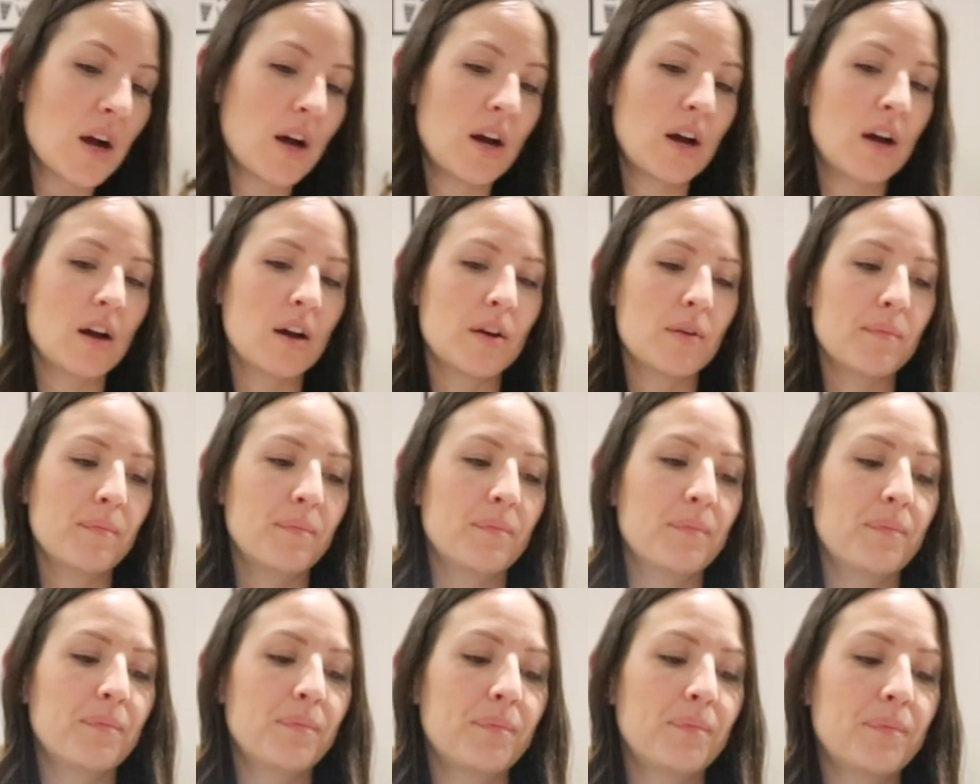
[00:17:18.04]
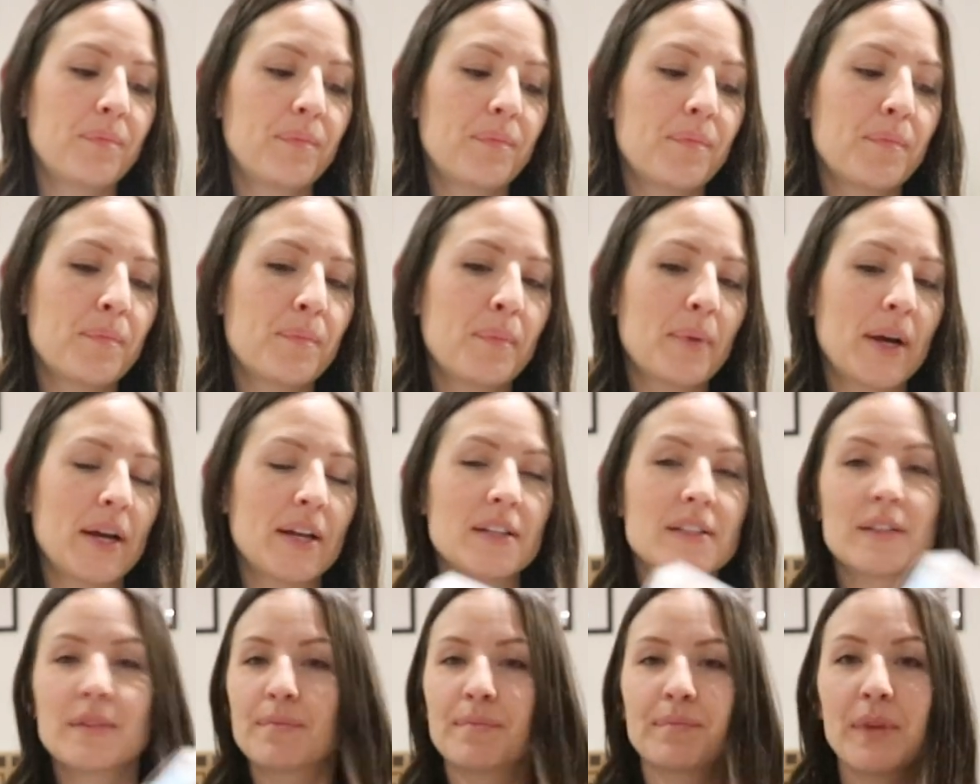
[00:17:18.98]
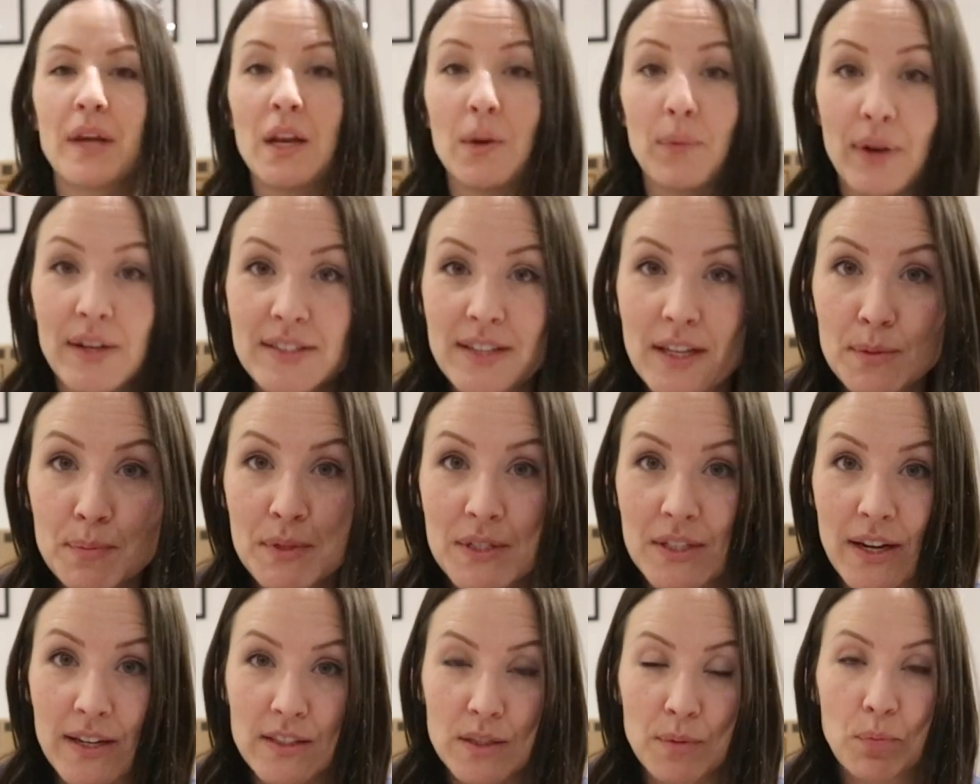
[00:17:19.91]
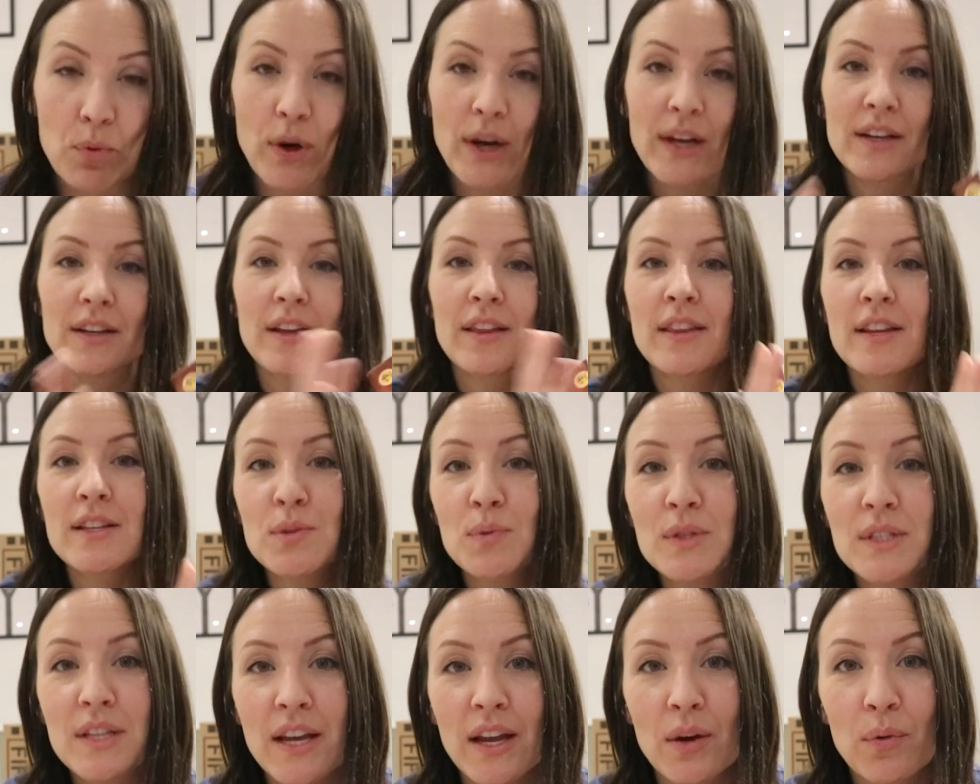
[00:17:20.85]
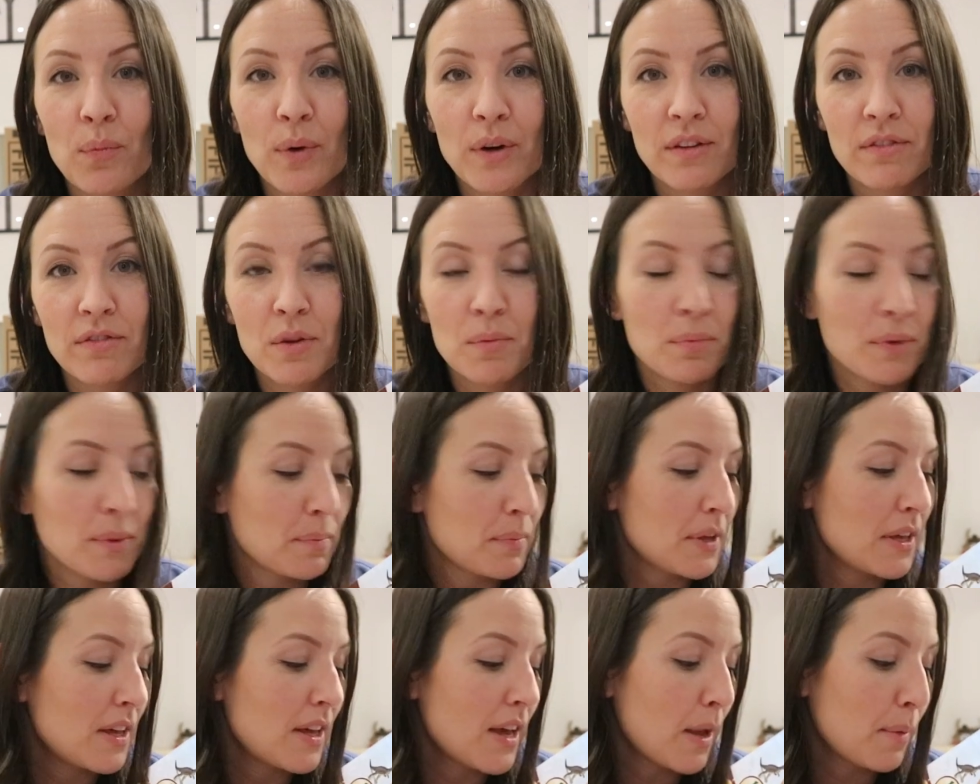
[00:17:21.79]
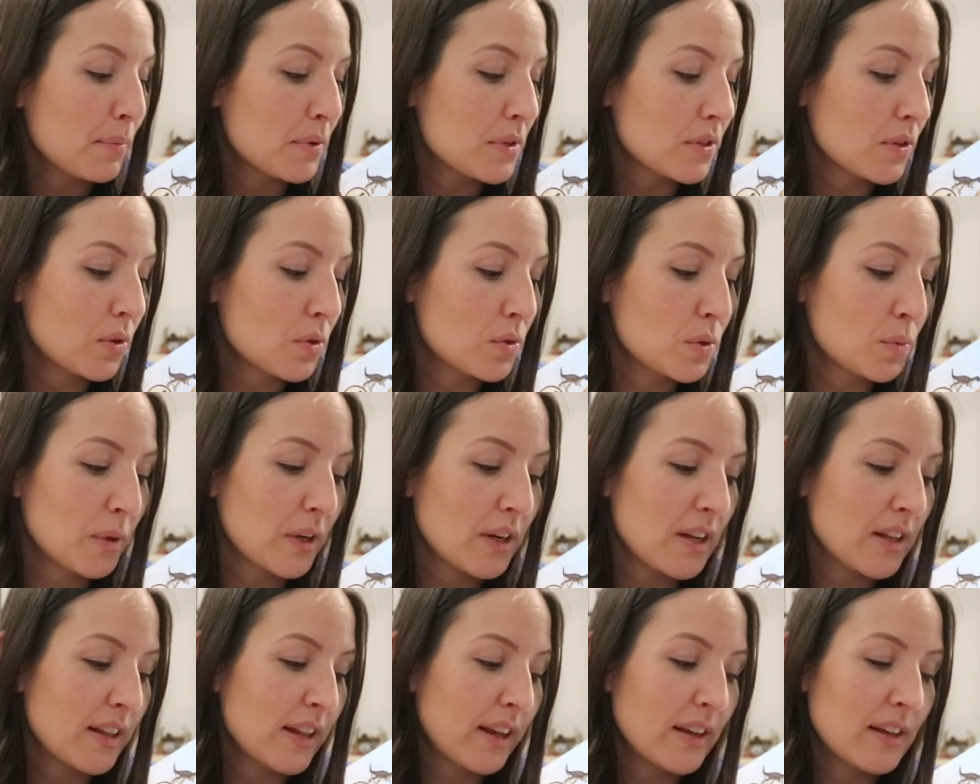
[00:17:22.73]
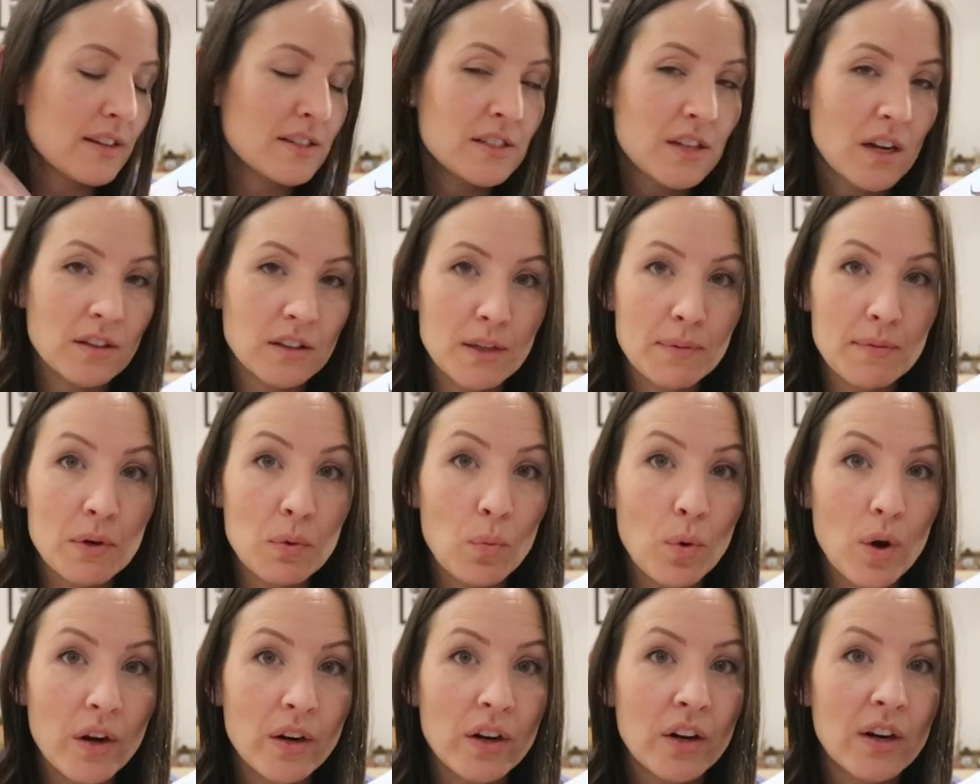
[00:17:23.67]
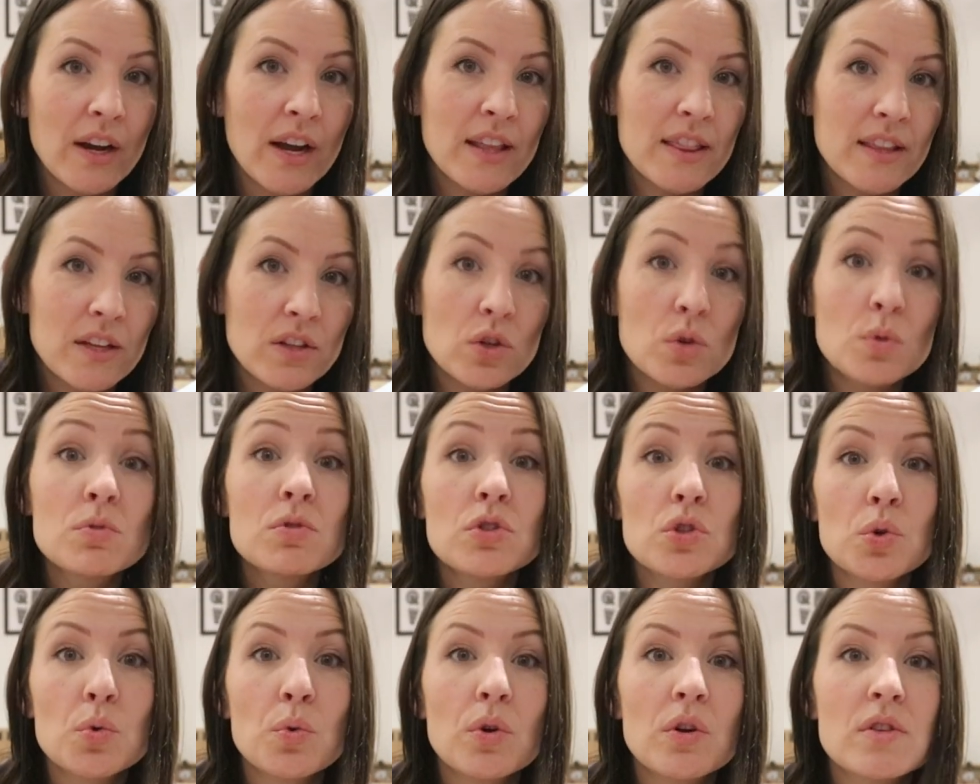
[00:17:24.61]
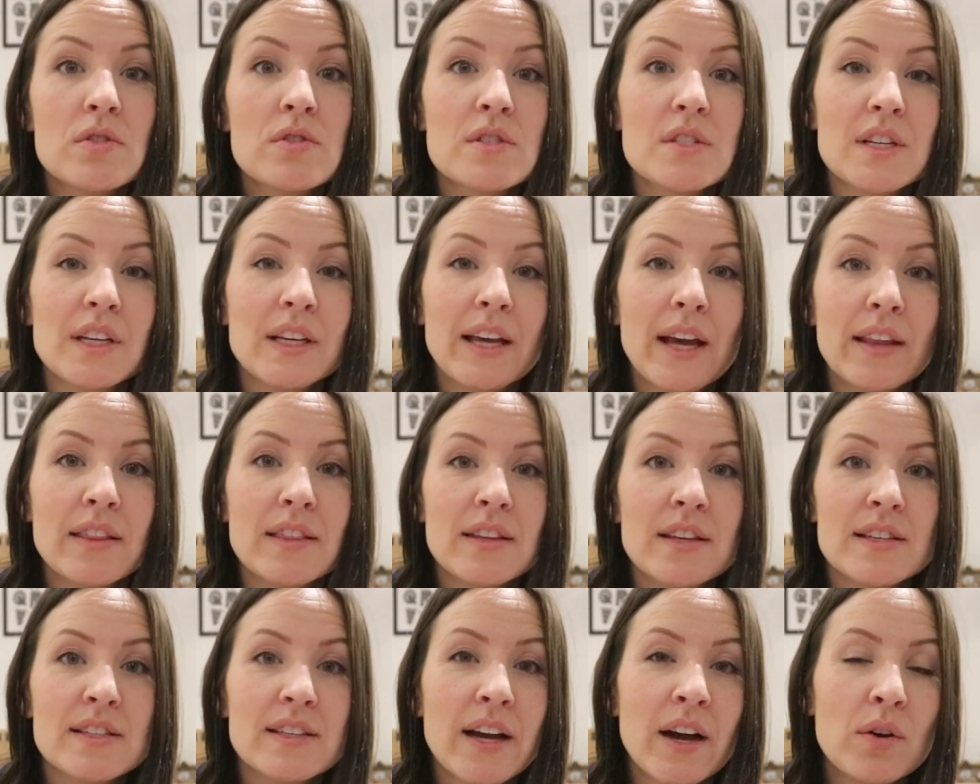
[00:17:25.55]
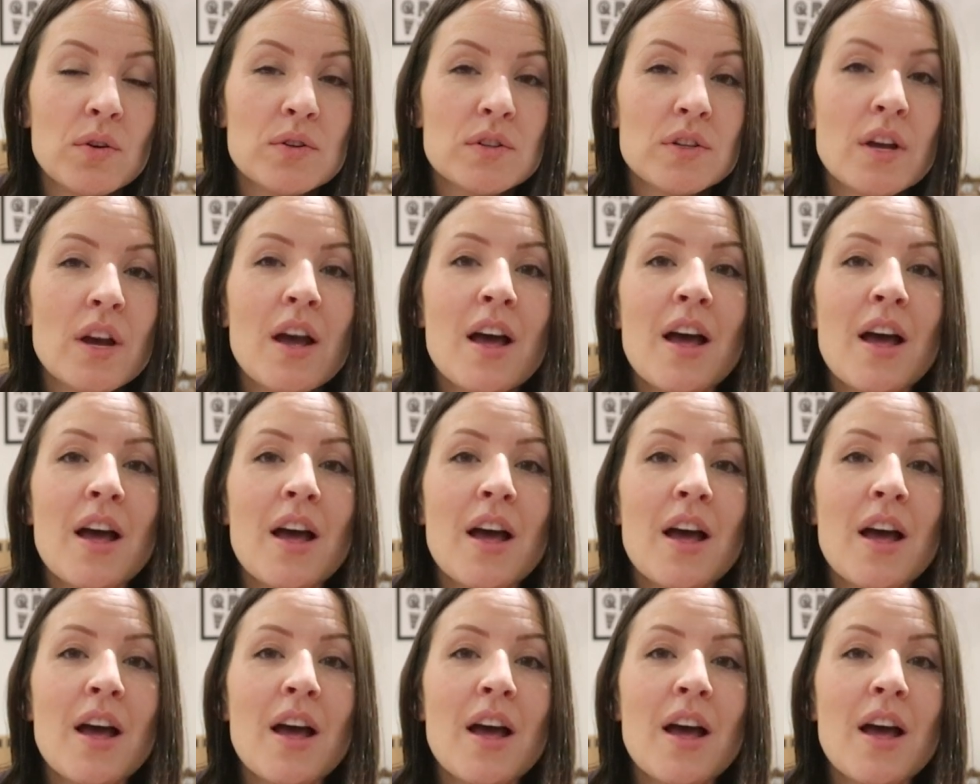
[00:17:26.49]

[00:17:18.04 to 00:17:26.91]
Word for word: Um, but anyways, that's besides the point. This was in one of the Blippi episodes where he like dunked them in water and then used tools to get these out.